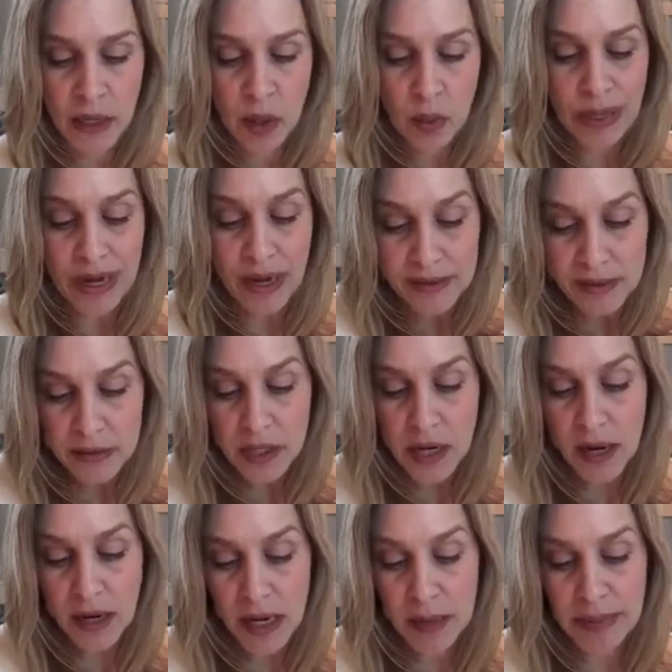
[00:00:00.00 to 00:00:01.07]
We also
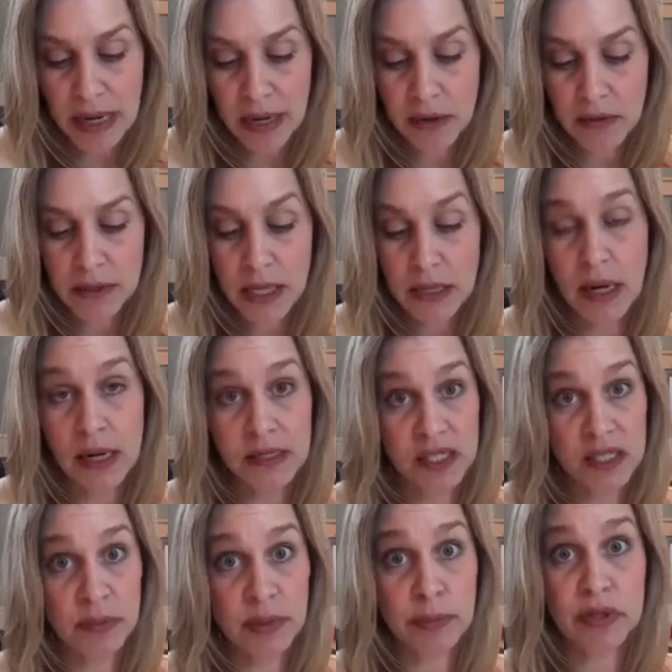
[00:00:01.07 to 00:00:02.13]
talk about a
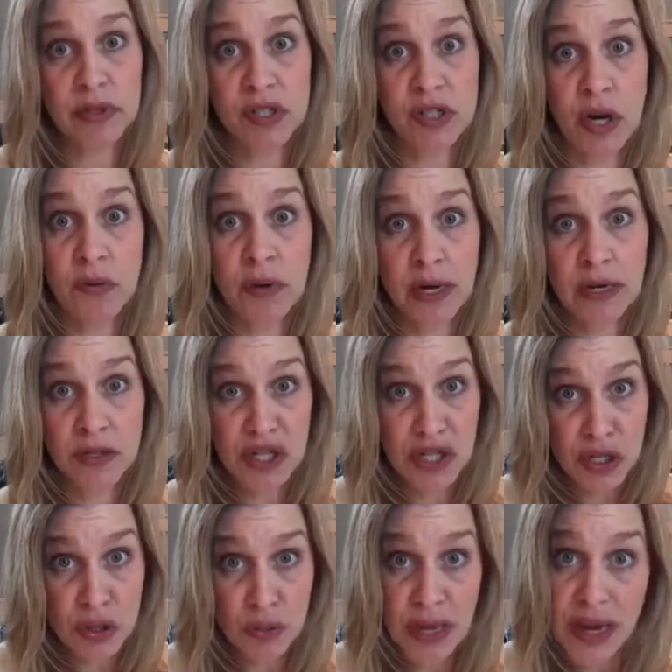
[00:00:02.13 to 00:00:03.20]
customer persona. Do
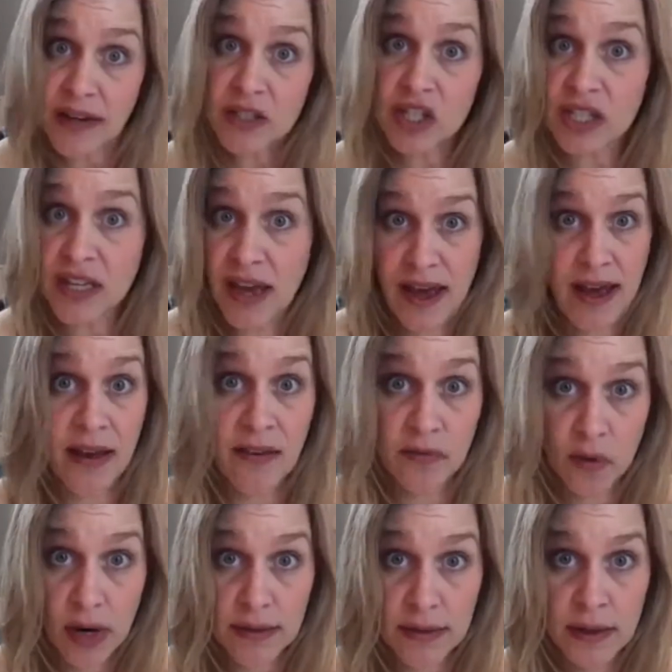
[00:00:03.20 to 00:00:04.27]
you actually have
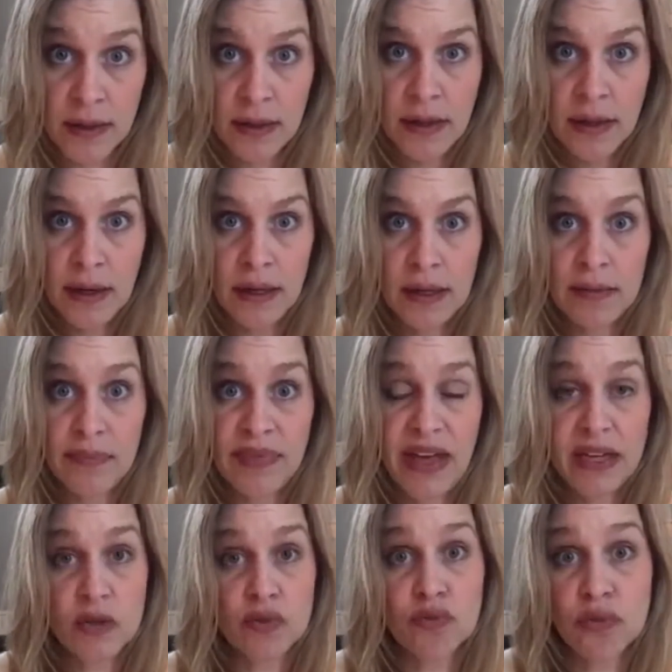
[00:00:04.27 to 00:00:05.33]
one?
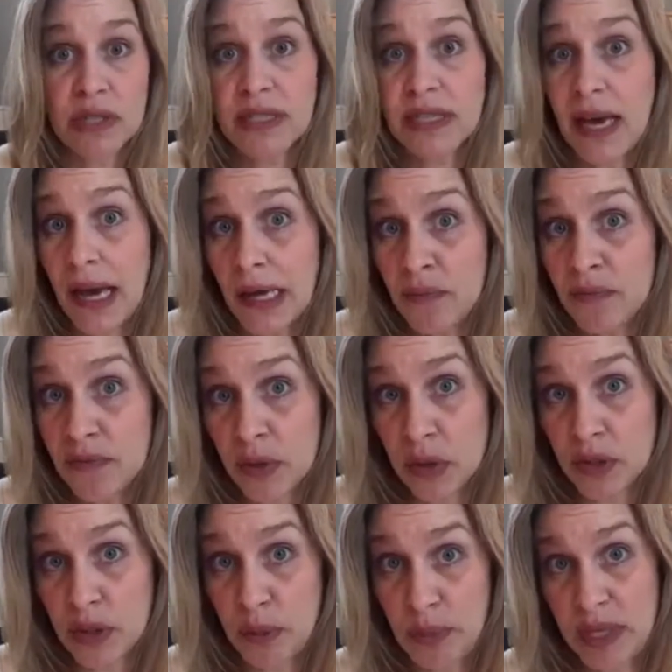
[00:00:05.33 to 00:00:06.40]
That's really
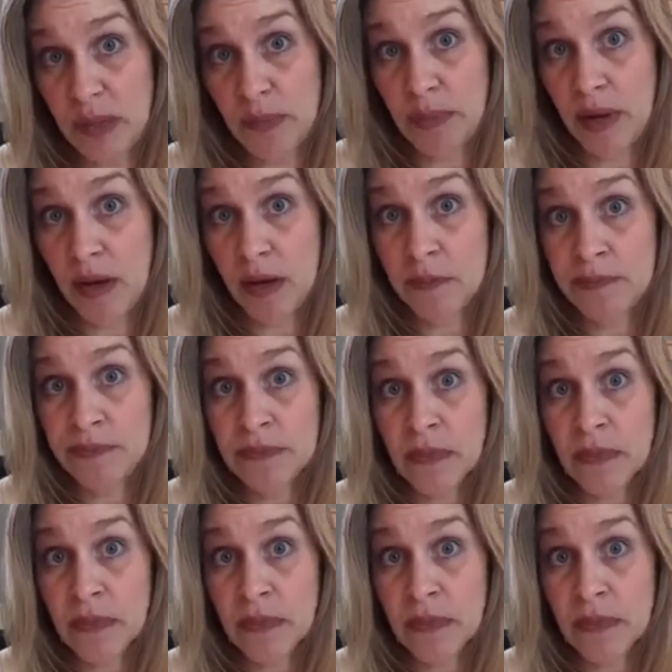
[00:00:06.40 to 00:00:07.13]
helpful to people